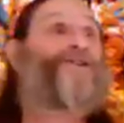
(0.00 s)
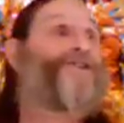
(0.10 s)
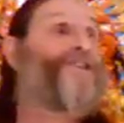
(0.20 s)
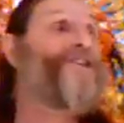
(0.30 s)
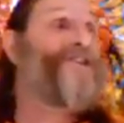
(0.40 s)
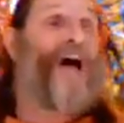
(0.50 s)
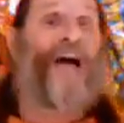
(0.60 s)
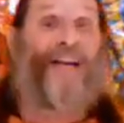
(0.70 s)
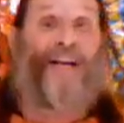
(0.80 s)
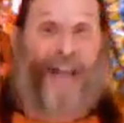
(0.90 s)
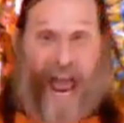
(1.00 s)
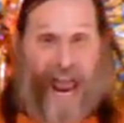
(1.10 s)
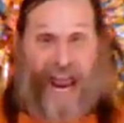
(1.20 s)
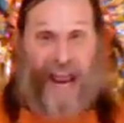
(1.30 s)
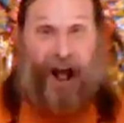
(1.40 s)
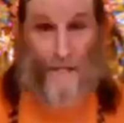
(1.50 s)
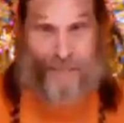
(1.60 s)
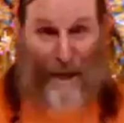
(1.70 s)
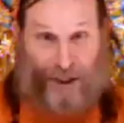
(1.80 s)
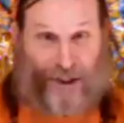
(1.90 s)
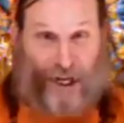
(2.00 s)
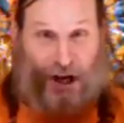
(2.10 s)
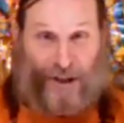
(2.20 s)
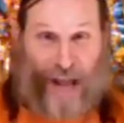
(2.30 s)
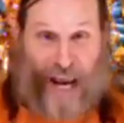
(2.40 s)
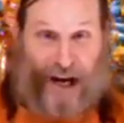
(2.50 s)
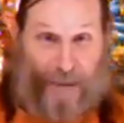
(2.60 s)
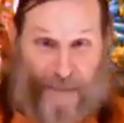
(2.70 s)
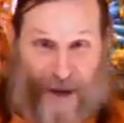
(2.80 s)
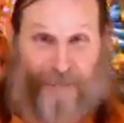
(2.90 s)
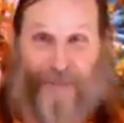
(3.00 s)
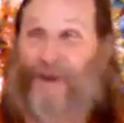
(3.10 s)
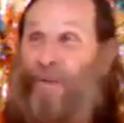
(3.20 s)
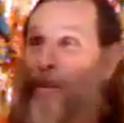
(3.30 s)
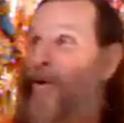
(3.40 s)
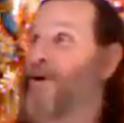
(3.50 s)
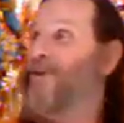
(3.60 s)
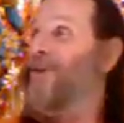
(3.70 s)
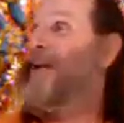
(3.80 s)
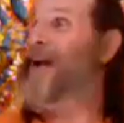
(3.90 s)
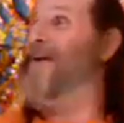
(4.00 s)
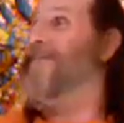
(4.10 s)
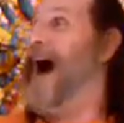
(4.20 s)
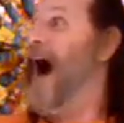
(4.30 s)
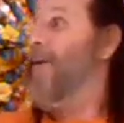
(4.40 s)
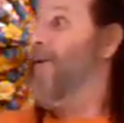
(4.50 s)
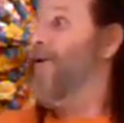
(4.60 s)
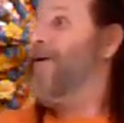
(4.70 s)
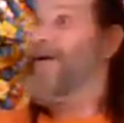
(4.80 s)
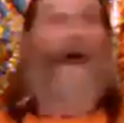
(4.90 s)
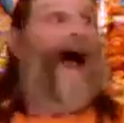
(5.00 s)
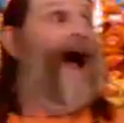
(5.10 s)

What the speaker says: decided, hey, this is a commitment worthy of our